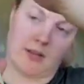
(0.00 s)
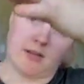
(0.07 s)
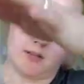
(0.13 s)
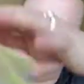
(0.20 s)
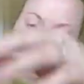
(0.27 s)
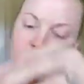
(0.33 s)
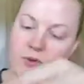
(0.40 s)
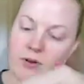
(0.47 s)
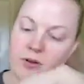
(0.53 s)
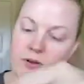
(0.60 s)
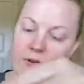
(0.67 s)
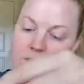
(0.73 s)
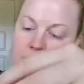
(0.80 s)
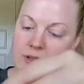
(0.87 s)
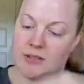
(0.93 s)
is a foil.
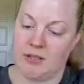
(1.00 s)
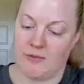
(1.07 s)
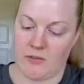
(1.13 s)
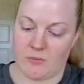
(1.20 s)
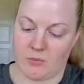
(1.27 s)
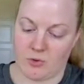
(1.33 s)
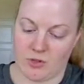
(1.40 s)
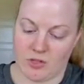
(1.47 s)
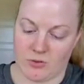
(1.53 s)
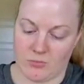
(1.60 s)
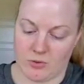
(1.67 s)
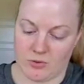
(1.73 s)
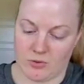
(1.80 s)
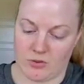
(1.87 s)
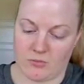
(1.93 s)
The rest of them are
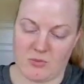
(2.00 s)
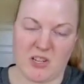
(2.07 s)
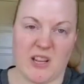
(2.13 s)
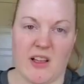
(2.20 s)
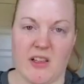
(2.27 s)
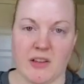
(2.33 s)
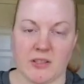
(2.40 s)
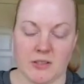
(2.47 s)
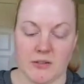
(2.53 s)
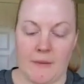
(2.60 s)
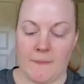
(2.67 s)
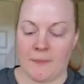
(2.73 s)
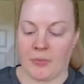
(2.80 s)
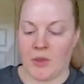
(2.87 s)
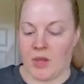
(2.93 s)
shimmers, metallics.
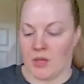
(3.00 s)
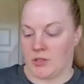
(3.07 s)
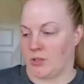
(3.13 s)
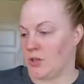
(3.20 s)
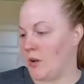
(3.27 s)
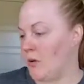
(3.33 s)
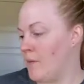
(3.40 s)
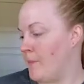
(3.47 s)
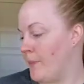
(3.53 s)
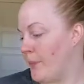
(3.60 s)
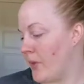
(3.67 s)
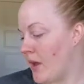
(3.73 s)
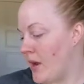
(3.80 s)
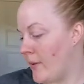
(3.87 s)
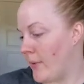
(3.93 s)
So
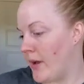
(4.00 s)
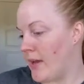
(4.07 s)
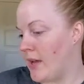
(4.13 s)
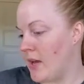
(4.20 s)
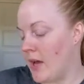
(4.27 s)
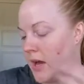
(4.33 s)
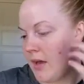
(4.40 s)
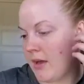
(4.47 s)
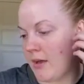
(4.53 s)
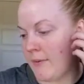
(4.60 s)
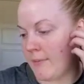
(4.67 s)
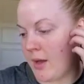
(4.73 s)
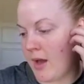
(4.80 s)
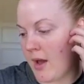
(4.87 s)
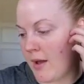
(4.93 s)
anyway,
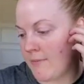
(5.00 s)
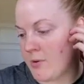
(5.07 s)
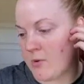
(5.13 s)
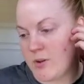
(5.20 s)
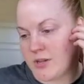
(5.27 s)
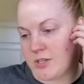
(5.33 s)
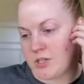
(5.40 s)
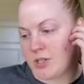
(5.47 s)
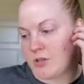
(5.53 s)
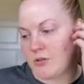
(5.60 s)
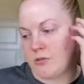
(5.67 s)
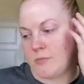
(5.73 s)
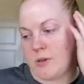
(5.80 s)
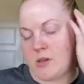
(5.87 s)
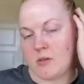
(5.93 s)
I'm going
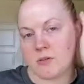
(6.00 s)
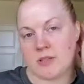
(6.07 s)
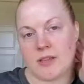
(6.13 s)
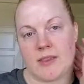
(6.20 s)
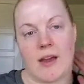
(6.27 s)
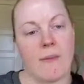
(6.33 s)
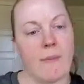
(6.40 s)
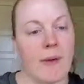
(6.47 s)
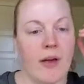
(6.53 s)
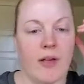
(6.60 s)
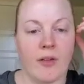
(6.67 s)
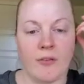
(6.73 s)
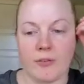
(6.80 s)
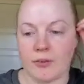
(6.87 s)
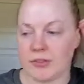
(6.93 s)
to be using that
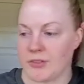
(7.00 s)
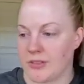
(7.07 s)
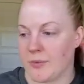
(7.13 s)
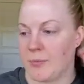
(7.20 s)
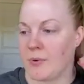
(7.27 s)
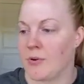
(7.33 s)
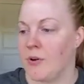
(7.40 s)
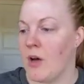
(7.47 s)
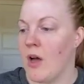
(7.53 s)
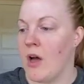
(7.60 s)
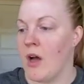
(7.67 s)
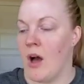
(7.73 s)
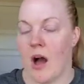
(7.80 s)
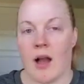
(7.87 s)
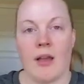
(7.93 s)
palette for a simple
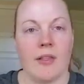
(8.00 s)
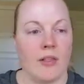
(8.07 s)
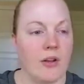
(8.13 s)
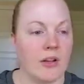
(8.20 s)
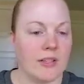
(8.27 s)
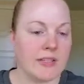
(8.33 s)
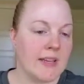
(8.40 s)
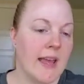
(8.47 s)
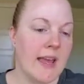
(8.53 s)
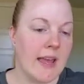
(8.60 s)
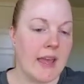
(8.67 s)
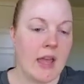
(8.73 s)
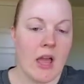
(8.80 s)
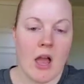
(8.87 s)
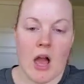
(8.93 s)
eye look
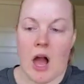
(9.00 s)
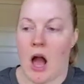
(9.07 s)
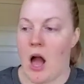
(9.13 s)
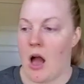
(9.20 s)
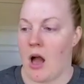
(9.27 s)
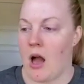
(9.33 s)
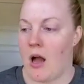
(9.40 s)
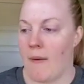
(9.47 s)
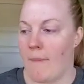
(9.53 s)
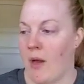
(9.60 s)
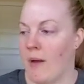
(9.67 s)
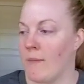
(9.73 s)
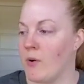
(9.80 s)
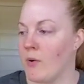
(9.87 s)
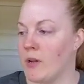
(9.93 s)
today.
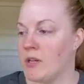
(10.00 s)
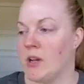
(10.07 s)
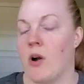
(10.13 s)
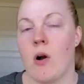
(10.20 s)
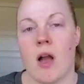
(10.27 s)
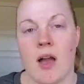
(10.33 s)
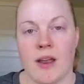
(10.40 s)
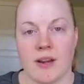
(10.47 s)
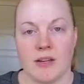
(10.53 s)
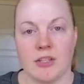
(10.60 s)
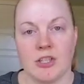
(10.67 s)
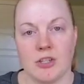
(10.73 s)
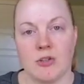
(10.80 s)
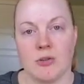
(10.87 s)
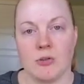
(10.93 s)
I'm going to go ahead and
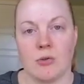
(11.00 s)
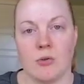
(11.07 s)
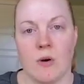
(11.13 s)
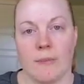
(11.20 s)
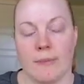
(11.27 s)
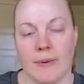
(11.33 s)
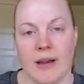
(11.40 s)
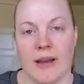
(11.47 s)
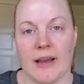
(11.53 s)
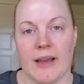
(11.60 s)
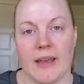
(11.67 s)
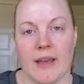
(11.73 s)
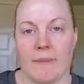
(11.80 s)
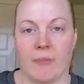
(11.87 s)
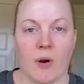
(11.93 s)
do
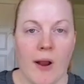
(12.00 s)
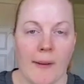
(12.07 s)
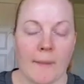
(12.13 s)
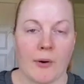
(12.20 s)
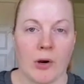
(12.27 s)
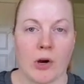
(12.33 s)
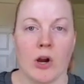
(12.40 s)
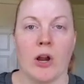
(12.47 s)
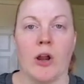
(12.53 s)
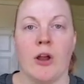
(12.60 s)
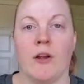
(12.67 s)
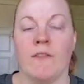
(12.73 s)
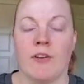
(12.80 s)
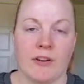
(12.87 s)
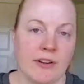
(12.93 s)
my primer,
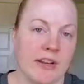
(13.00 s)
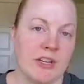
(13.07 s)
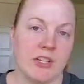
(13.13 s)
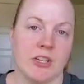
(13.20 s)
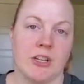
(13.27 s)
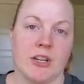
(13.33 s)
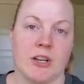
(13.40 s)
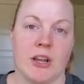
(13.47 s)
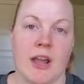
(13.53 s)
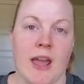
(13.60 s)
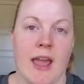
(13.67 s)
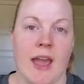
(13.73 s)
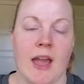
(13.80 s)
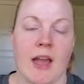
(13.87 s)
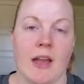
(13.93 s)
foundation,
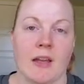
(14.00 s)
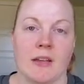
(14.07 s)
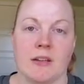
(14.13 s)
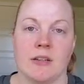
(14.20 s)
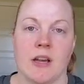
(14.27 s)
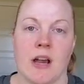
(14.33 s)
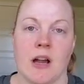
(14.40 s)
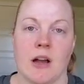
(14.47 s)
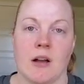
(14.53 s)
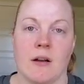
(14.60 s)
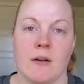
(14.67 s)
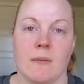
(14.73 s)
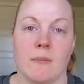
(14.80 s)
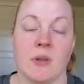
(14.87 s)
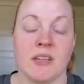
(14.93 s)
and
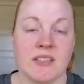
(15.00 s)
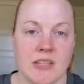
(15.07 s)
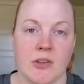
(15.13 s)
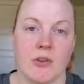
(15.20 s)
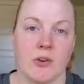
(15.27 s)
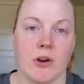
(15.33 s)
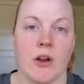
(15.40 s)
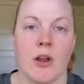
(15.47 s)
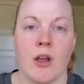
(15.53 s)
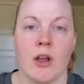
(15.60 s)
concealer,